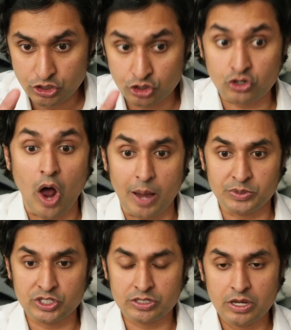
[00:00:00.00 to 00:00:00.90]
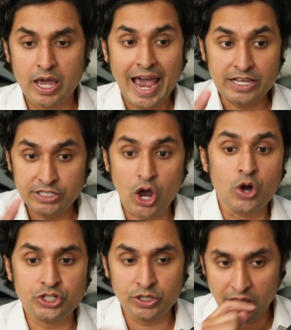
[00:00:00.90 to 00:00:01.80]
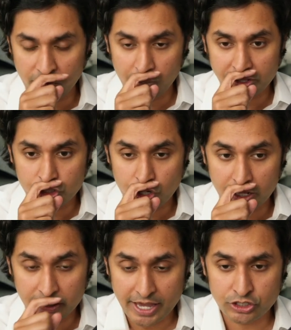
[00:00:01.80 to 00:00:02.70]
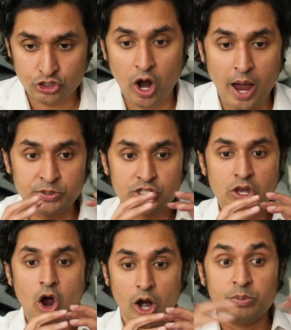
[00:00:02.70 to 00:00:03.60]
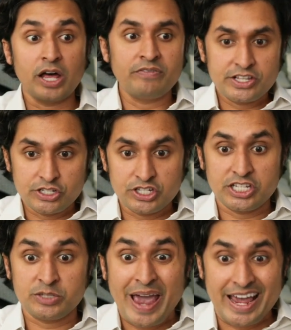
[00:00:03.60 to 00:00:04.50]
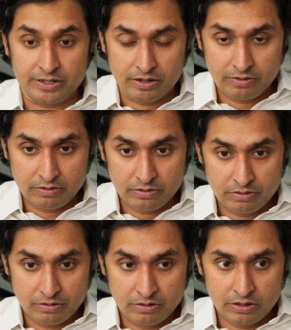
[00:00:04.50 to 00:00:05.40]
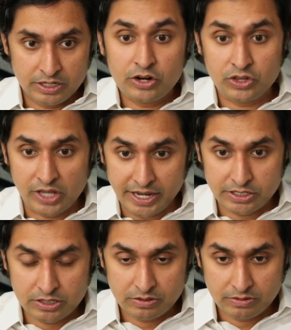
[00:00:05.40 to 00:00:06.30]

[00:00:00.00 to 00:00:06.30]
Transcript: drops. As the O2 level by the legs drops, our blood vessels expand near the legs.